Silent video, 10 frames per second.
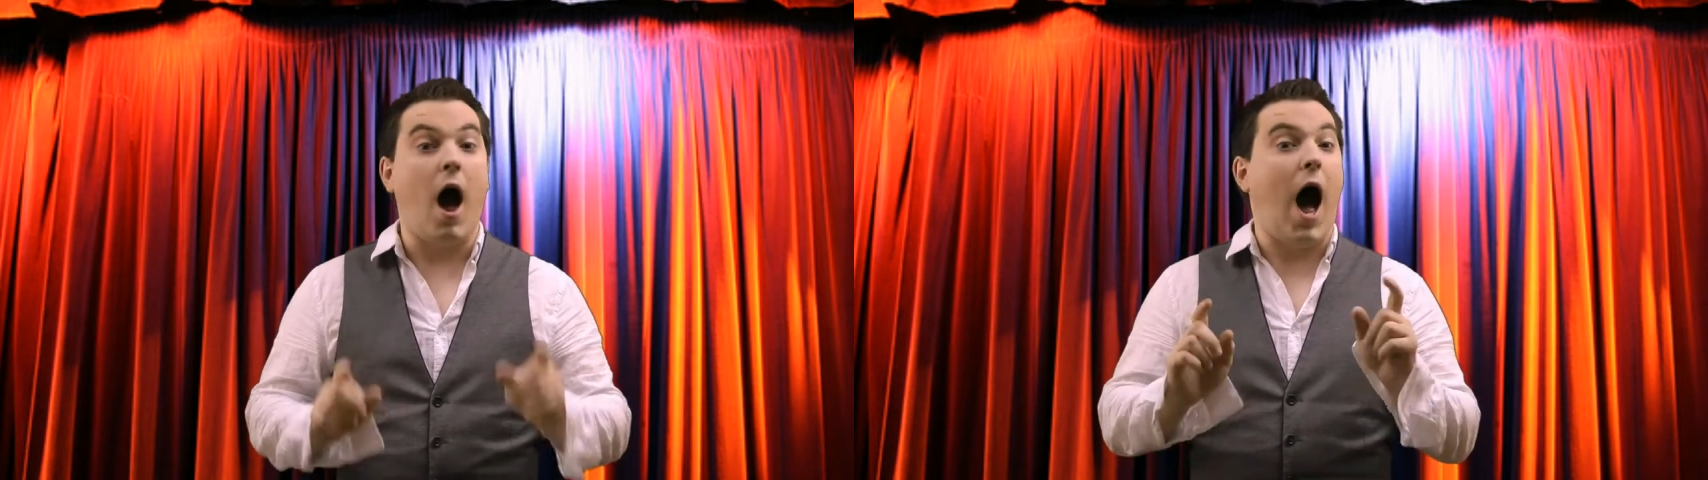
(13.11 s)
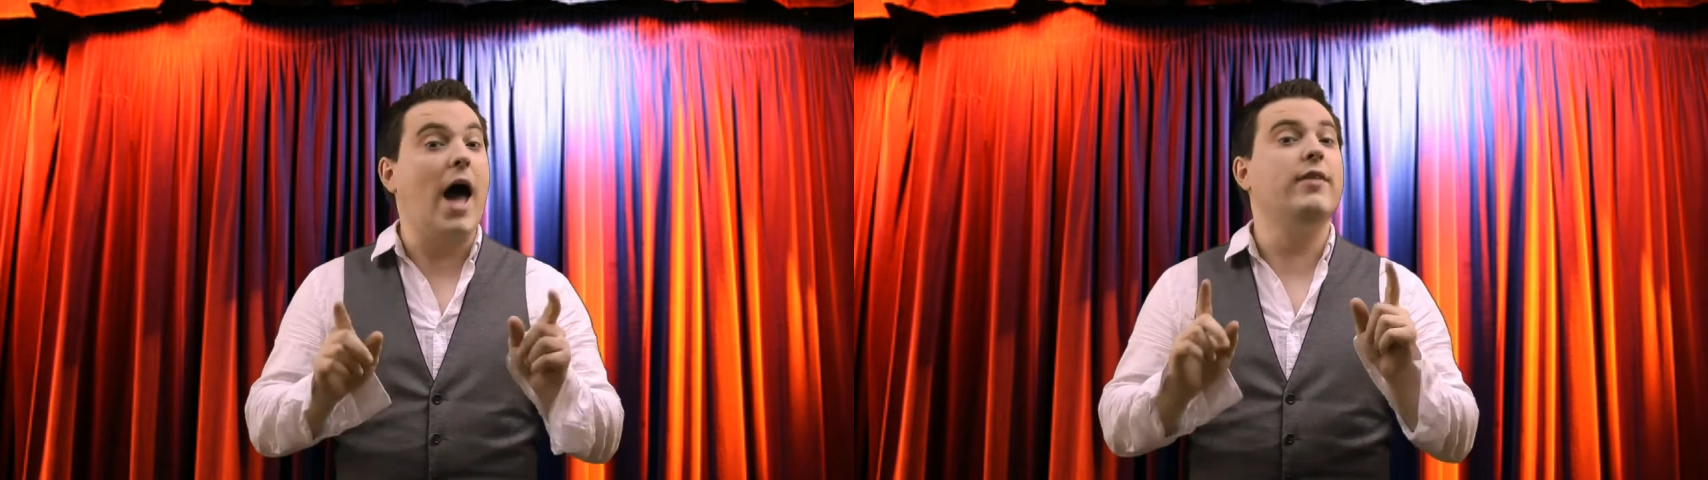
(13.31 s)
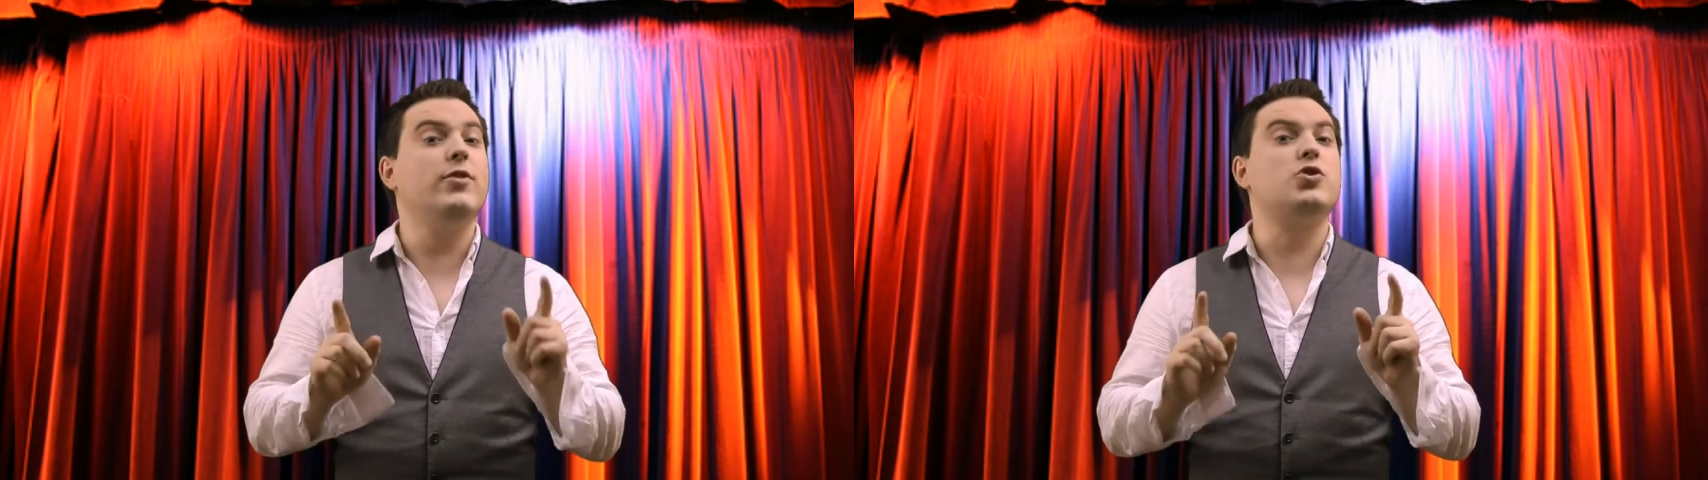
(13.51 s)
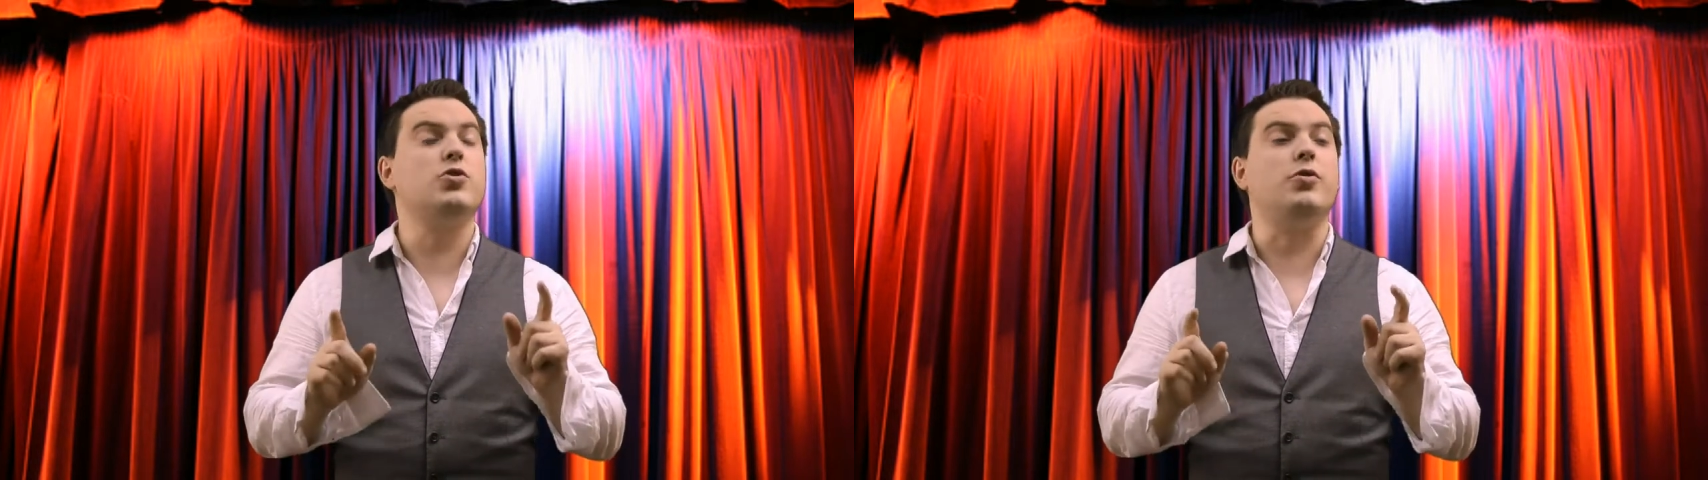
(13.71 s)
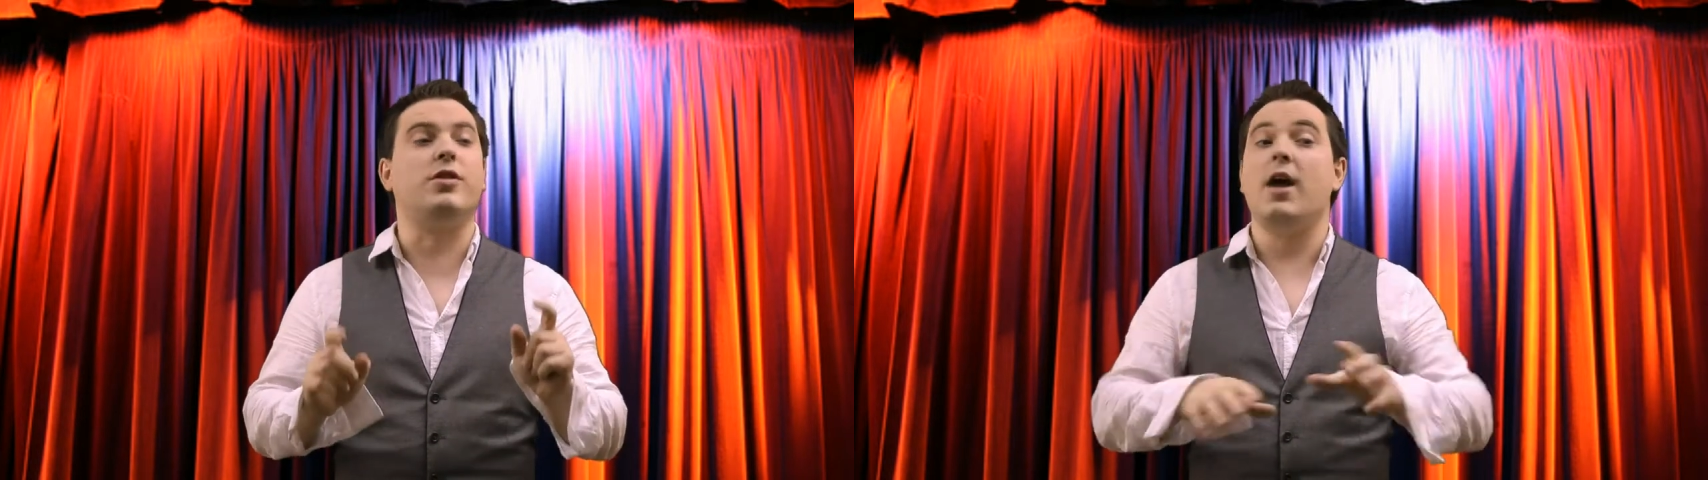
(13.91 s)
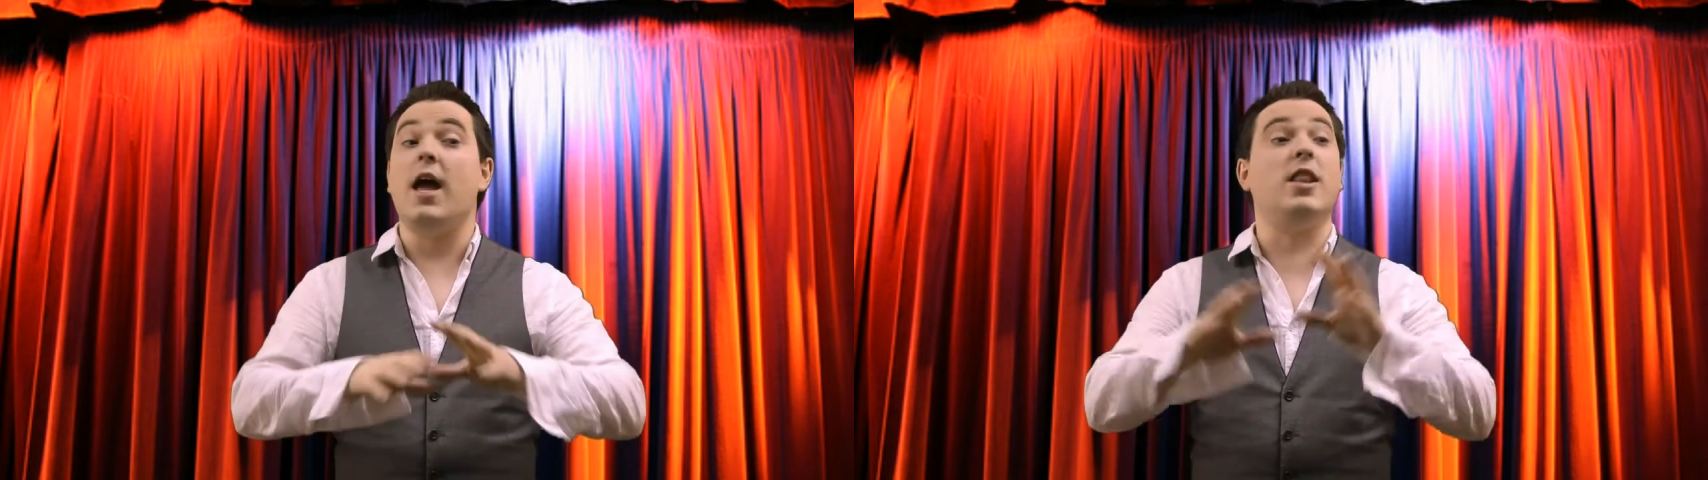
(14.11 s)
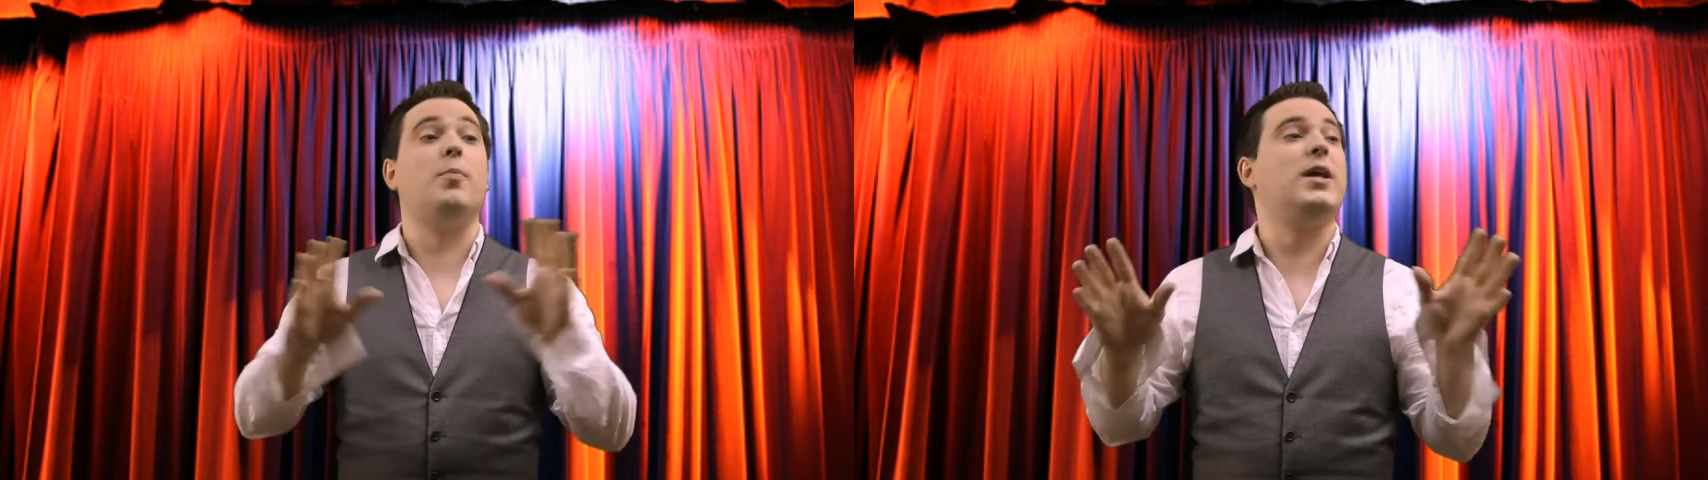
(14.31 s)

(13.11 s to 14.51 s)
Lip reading: I give you truth in the